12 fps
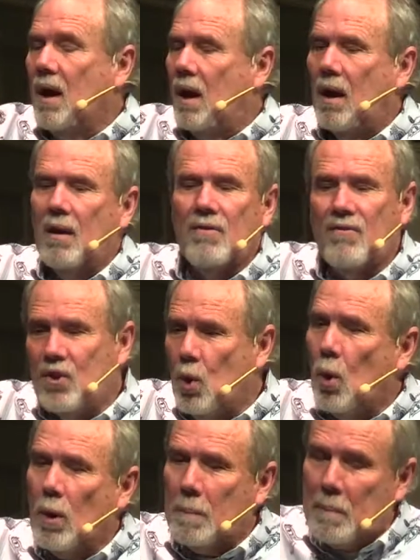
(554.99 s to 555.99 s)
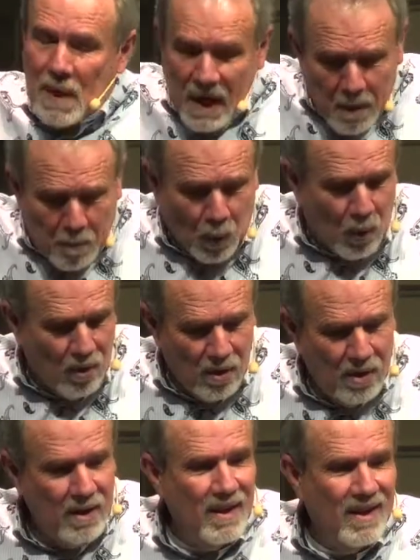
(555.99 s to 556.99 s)
of your
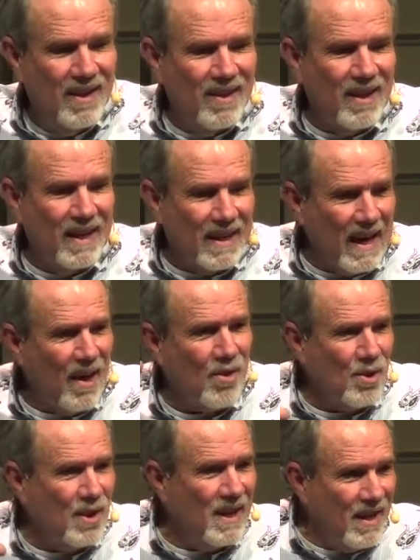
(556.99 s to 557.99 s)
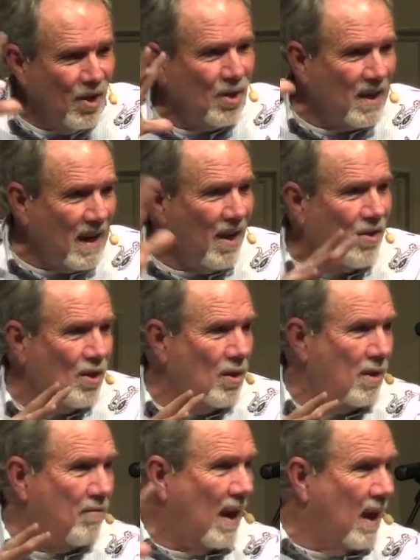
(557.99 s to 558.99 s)
people that gather here together
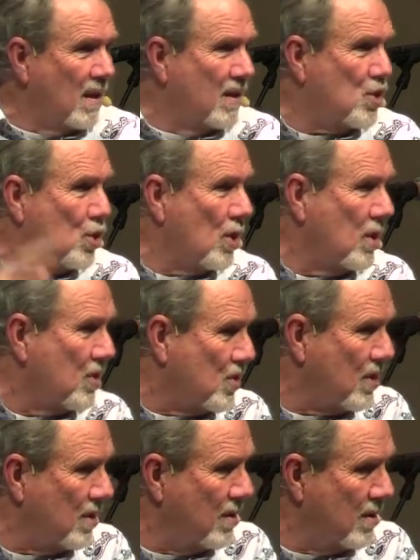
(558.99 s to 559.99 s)
at Valley Church.